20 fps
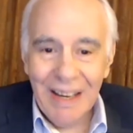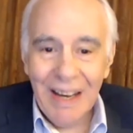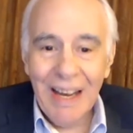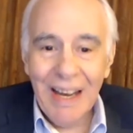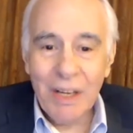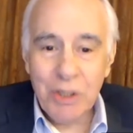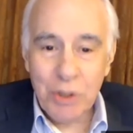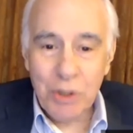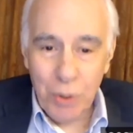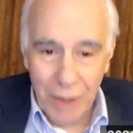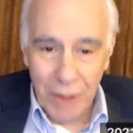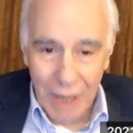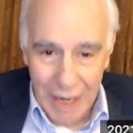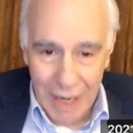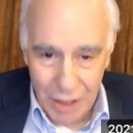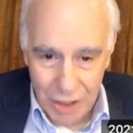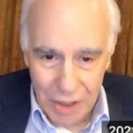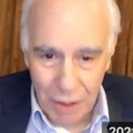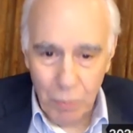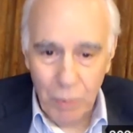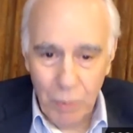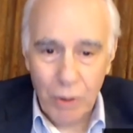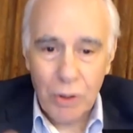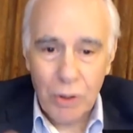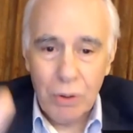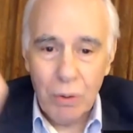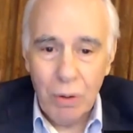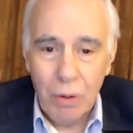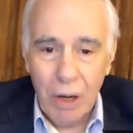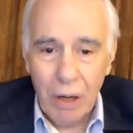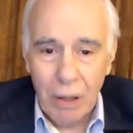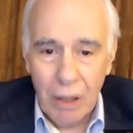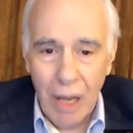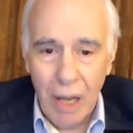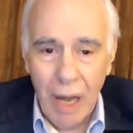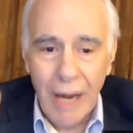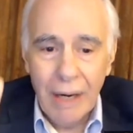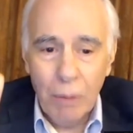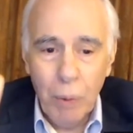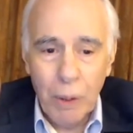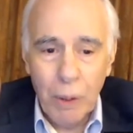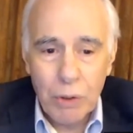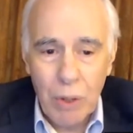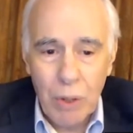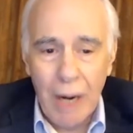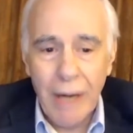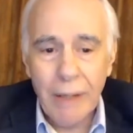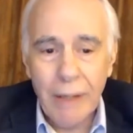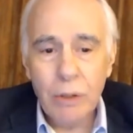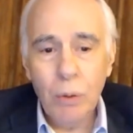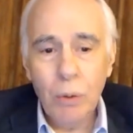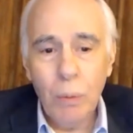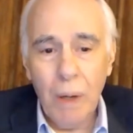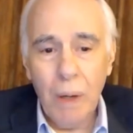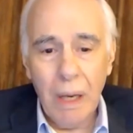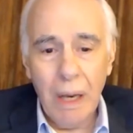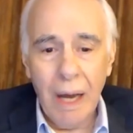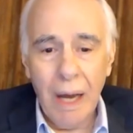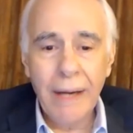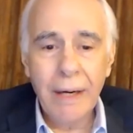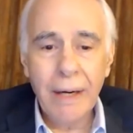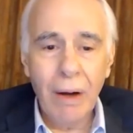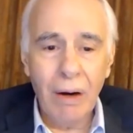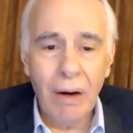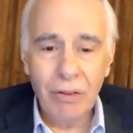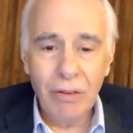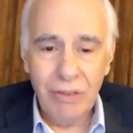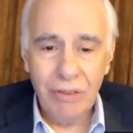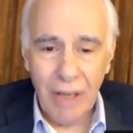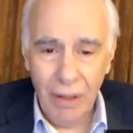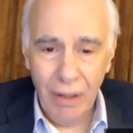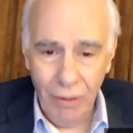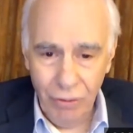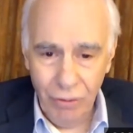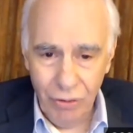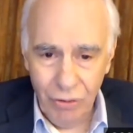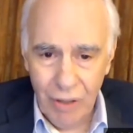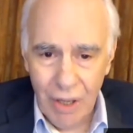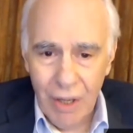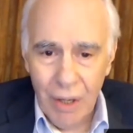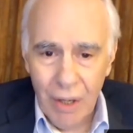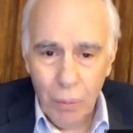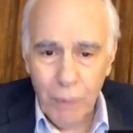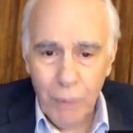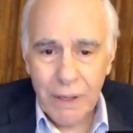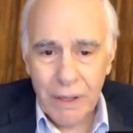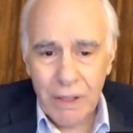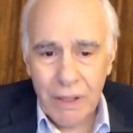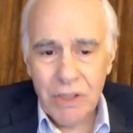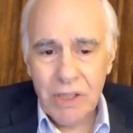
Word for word: education, we're, align, we're trying to align ourselves with the